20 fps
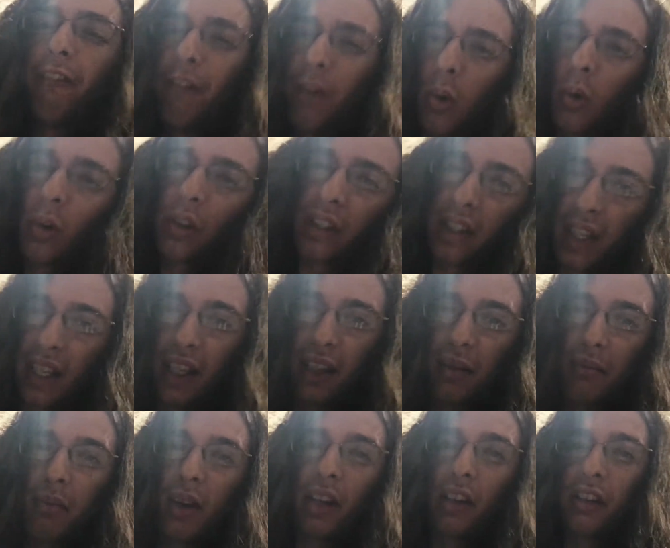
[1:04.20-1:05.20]
force
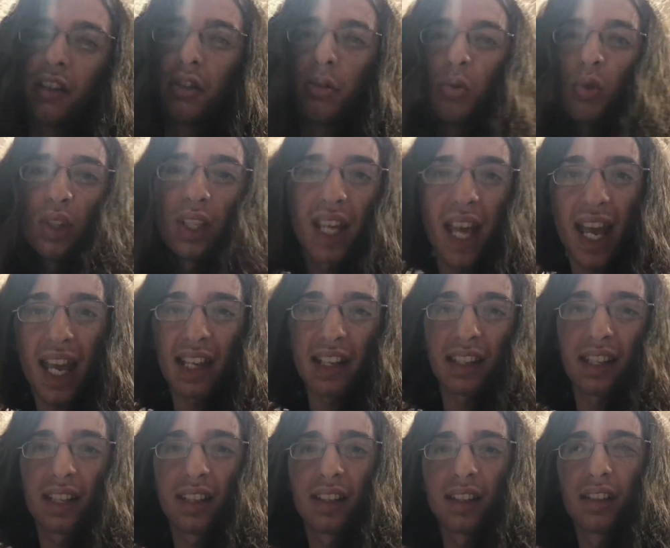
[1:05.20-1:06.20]
him to
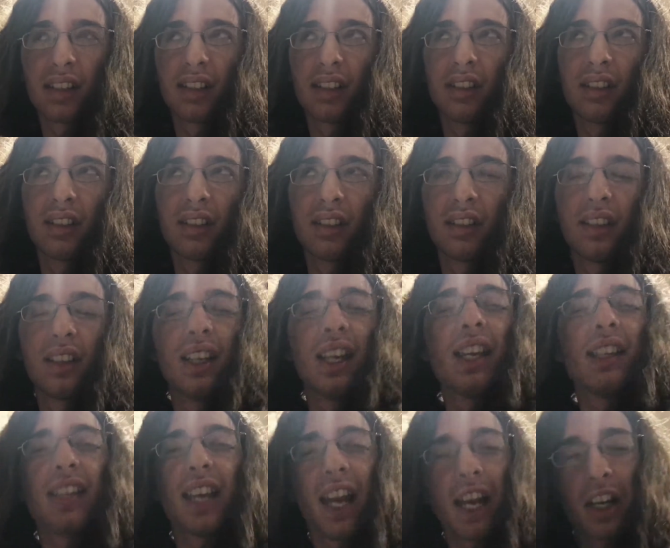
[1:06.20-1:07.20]
get
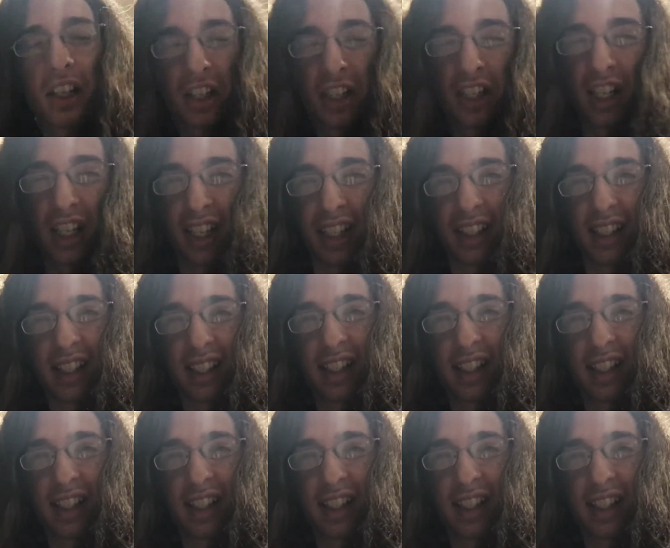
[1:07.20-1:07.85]
his hair cut.